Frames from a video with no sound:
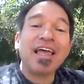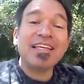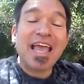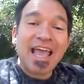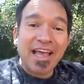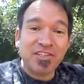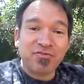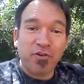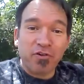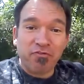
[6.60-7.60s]
like to
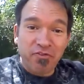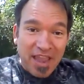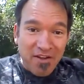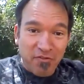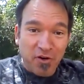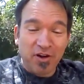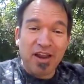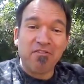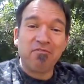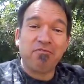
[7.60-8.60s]
ask for a
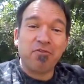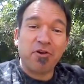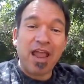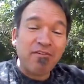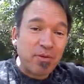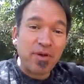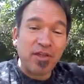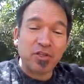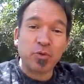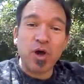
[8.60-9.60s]
favor for
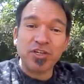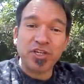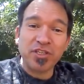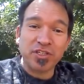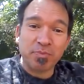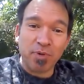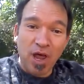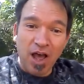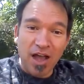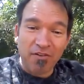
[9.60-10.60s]
everybody that's watching this
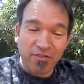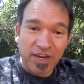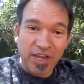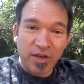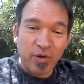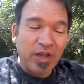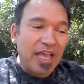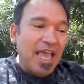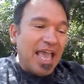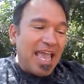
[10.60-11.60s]
blog video.
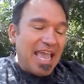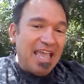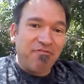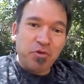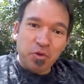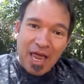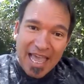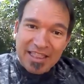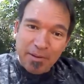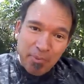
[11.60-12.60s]
If you
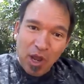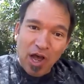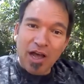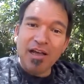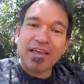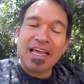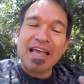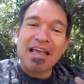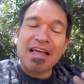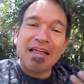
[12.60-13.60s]
like the blog,
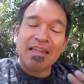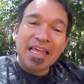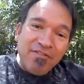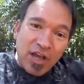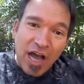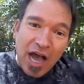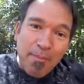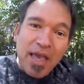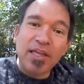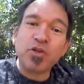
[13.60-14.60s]
leave a
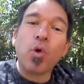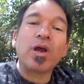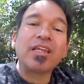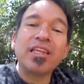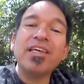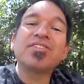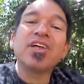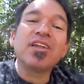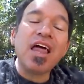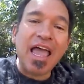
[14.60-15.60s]
comment or at least
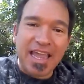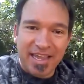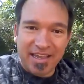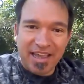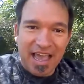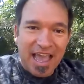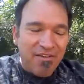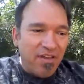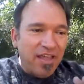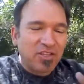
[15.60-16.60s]
a like.
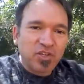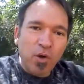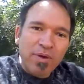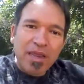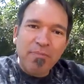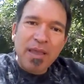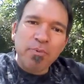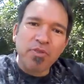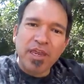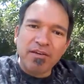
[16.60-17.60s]
I've had so many
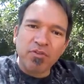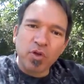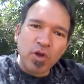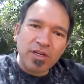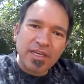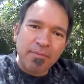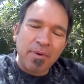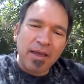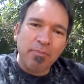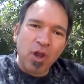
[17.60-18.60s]
people that have looked at
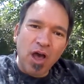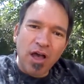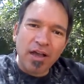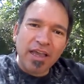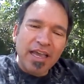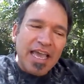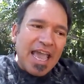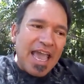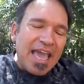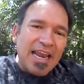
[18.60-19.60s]
my blog,
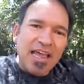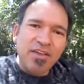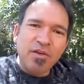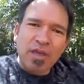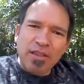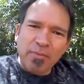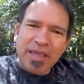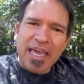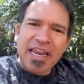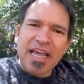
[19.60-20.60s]
and at the
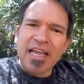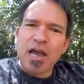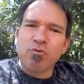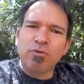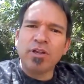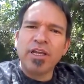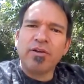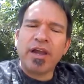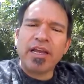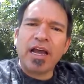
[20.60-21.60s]
beginning I got really
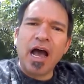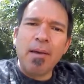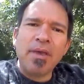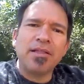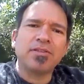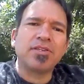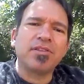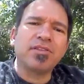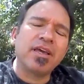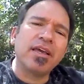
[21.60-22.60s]
great comments
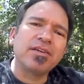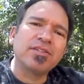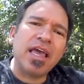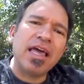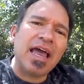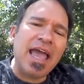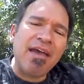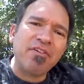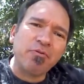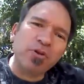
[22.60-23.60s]
and things, and I
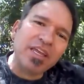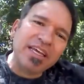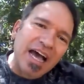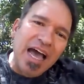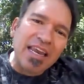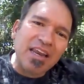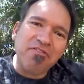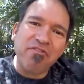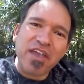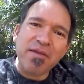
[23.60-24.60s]
haven't really gotten
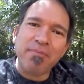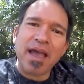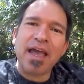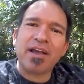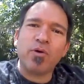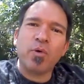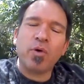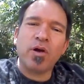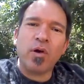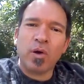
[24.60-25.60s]
any feedback
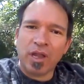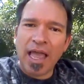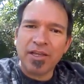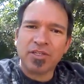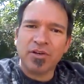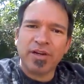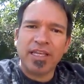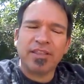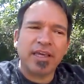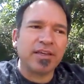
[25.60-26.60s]
or likes or
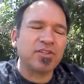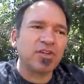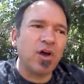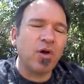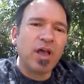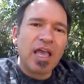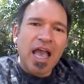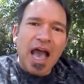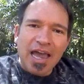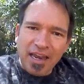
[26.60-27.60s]
anything. So
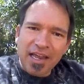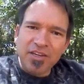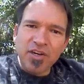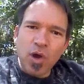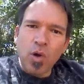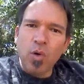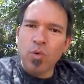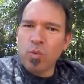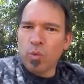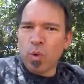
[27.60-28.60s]
I'd like to know